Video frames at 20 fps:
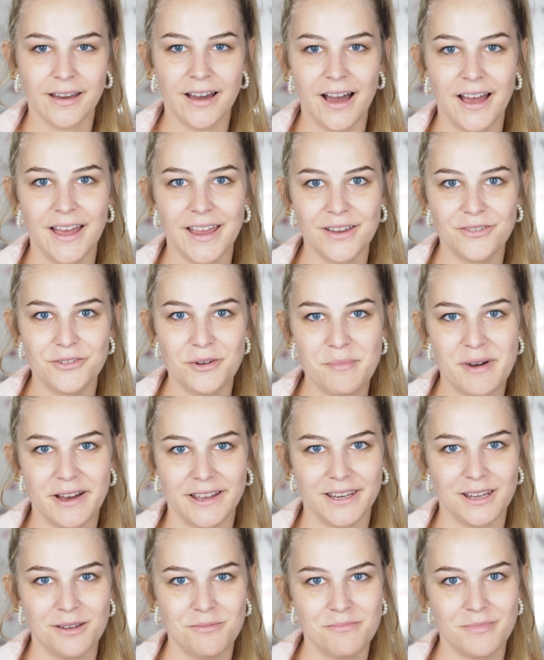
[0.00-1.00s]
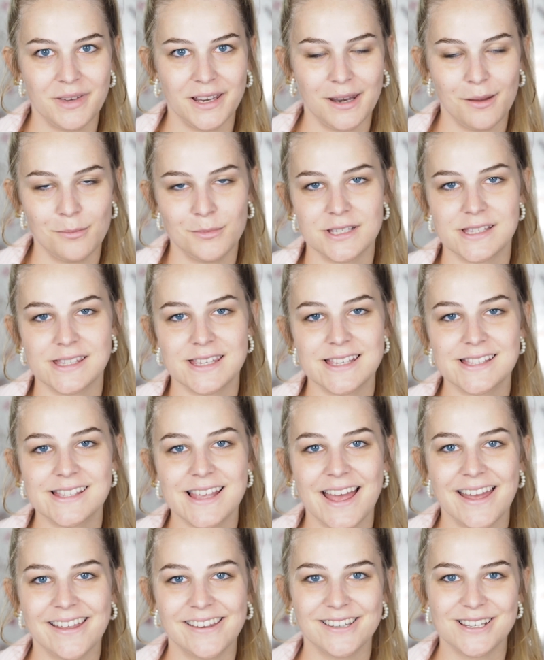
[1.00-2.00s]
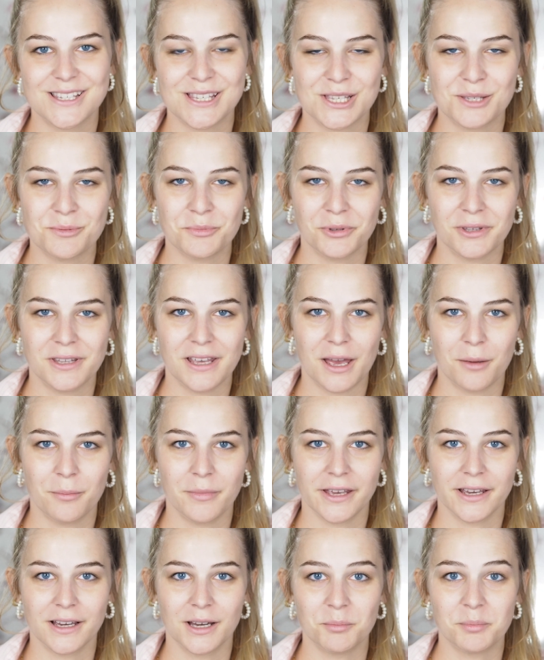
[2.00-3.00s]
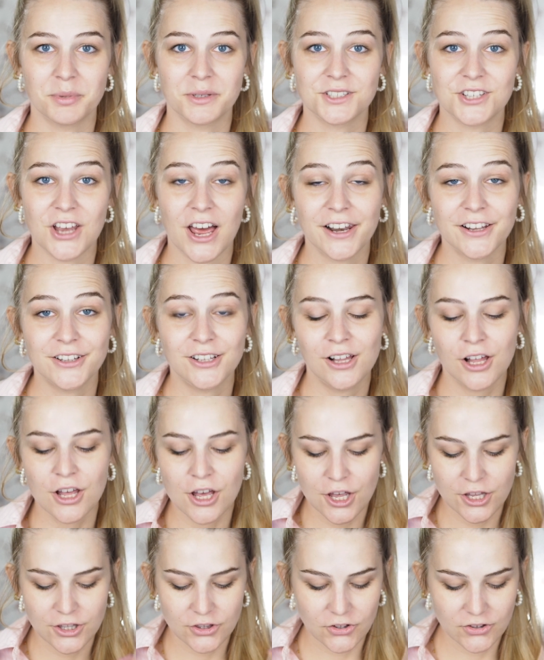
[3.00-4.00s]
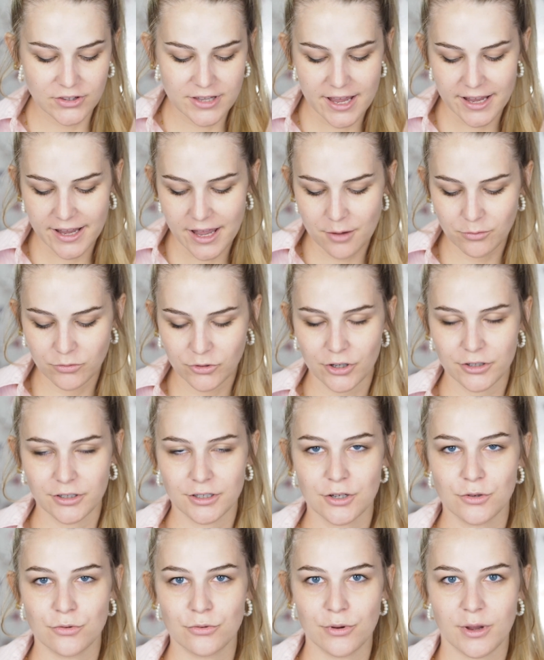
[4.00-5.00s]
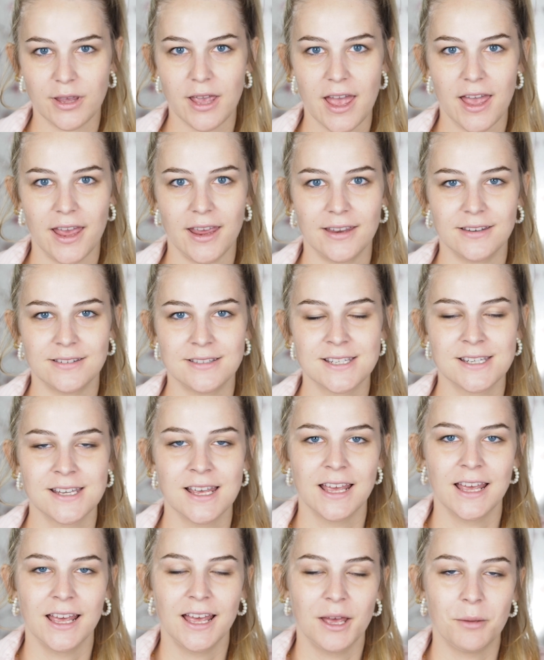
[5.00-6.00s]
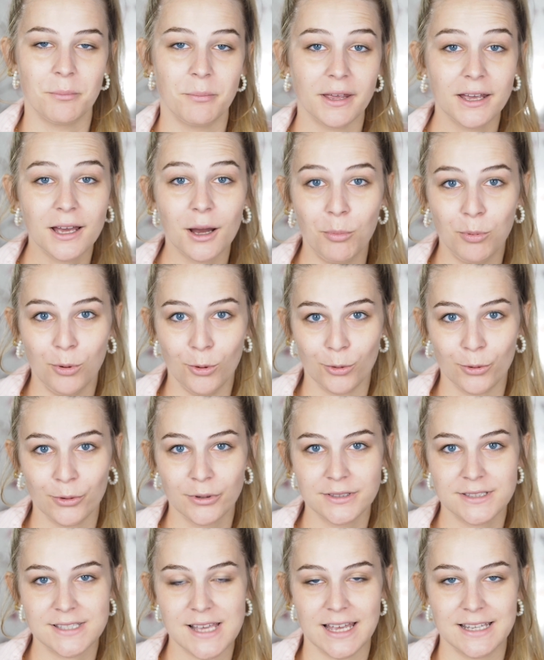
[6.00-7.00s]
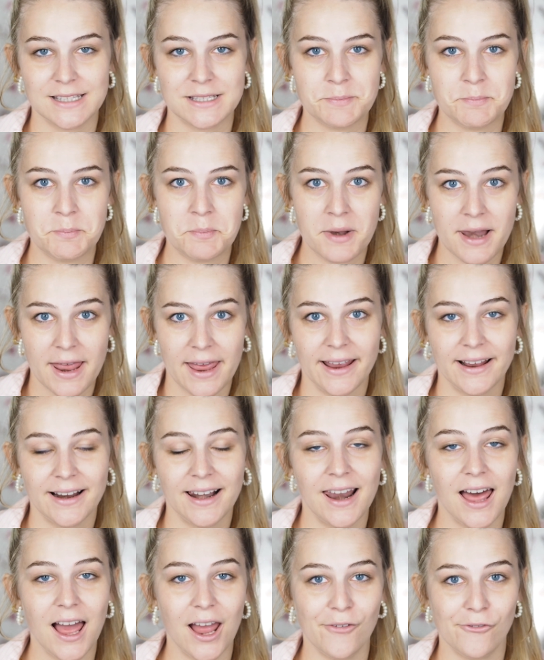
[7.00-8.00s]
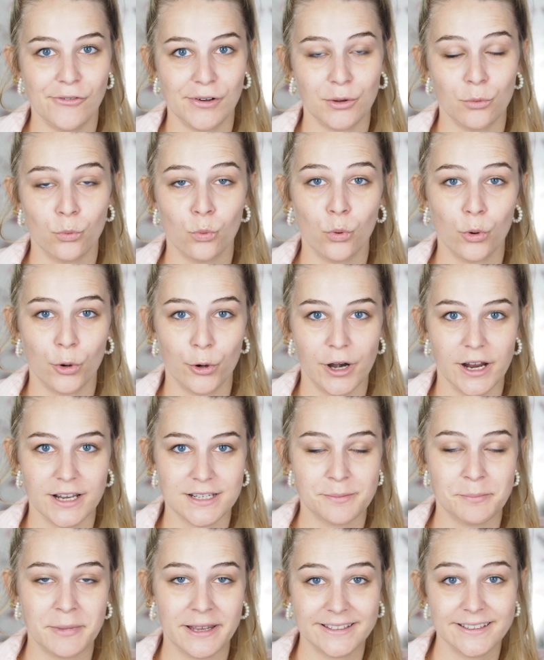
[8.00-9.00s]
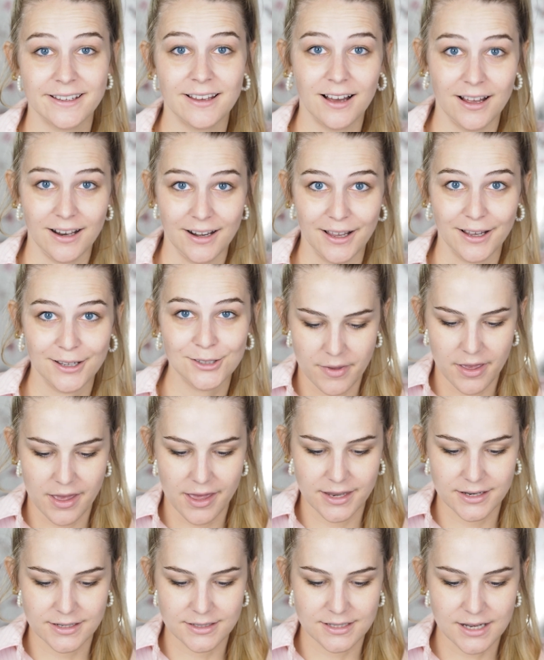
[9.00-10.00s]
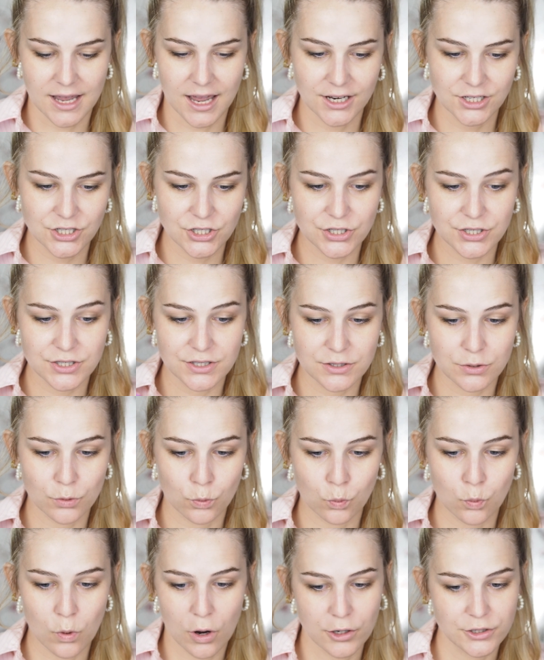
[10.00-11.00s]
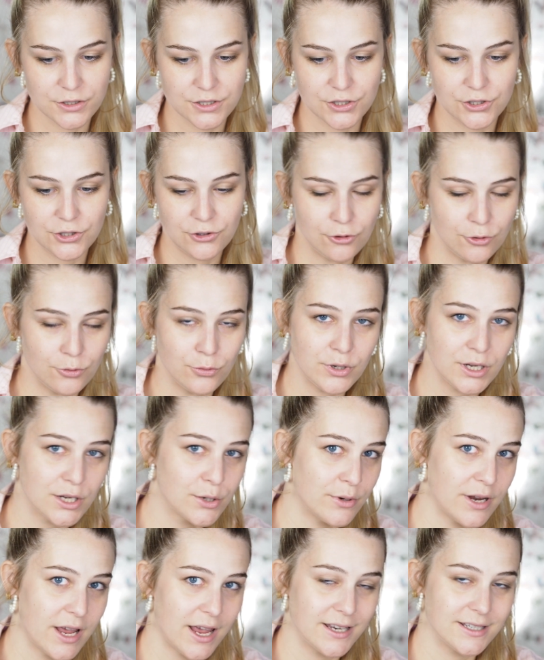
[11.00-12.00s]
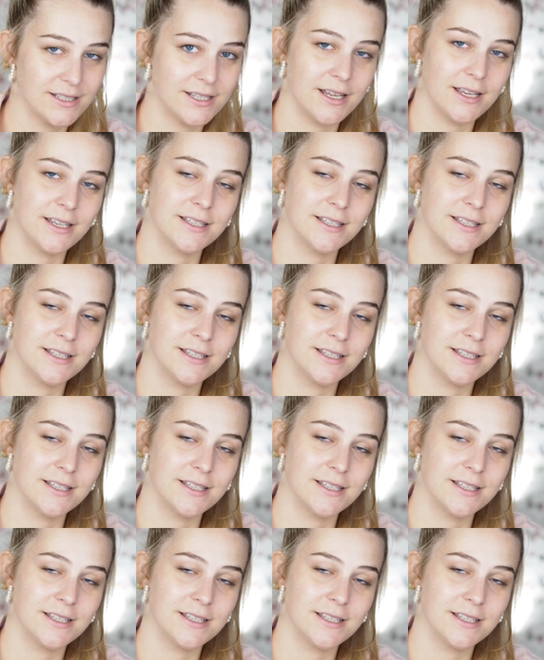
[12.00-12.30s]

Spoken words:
Hi everybody, my name is Isa and this is Moody Eye Makeup channel. Today I'm gonna create makeup look that Blake Lively wore at Met Gala, and I just wanted to recreate